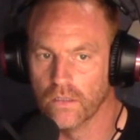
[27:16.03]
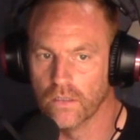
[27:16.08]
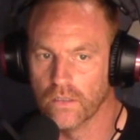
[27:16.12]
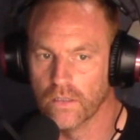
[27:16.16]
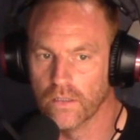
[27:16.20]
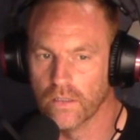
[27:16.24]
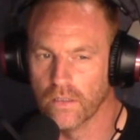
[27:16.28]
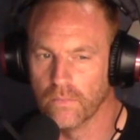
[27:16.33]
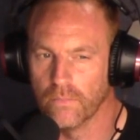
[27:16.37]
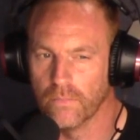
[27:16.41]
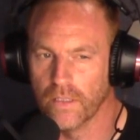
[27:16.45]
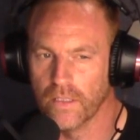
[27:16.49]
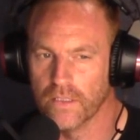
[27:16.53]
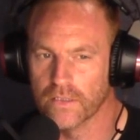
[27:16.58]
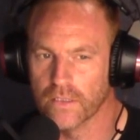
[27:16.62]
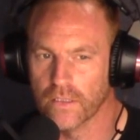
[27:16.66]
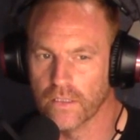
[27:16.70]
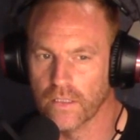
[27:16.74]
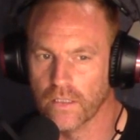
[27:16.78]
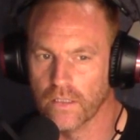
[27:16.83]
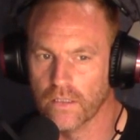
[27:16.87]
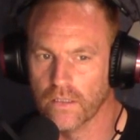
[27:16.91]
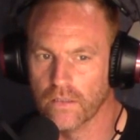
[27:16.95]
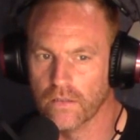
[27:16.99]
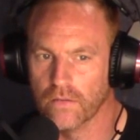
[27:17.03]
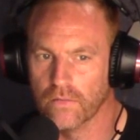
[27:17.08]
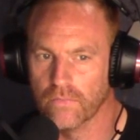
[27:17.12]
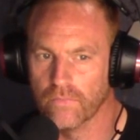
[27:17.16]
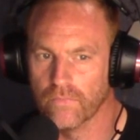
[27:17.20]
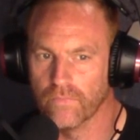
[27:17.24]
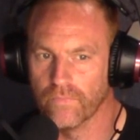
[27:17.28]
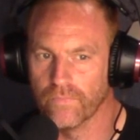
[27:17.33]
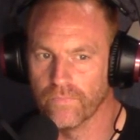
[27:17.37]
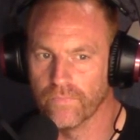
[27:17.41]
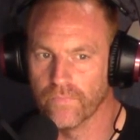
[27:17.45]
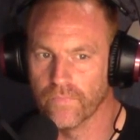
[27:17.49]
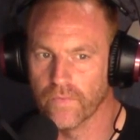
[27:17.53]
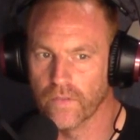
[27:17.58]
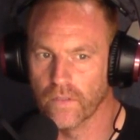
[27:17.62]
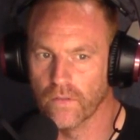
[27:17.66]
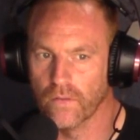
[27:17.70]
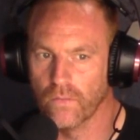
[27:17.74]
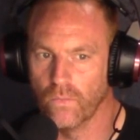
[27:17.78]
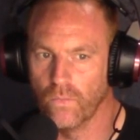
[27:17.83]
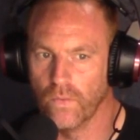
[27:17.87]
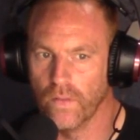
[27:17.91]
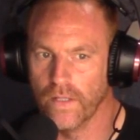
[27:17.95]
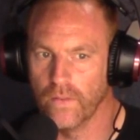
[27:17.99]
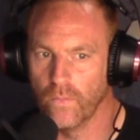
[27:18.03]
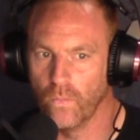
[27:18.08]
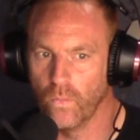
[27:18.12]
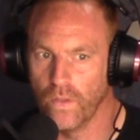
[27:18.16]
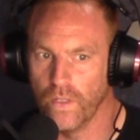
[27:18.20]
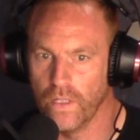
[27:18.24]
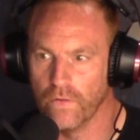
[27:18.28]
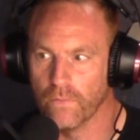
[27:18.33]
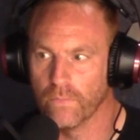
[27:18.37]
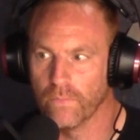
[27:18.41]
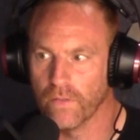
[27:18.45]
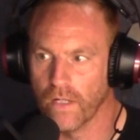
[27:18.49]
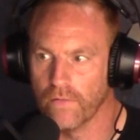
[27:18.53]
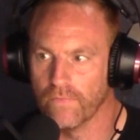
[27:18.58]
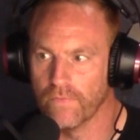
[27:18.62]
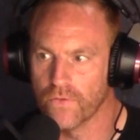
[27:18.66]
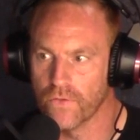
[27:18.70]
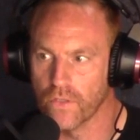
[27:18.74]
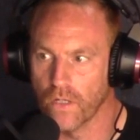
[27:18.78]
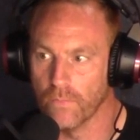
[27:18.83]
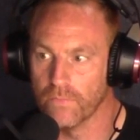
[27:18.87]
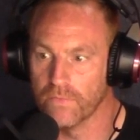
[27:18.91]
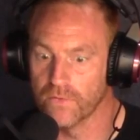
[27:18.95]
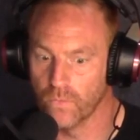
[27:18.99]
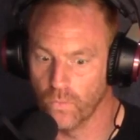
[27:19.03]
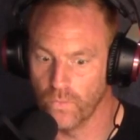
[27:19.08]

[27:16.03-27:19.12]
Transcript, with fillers: uh, because I think when we were applying for jobs,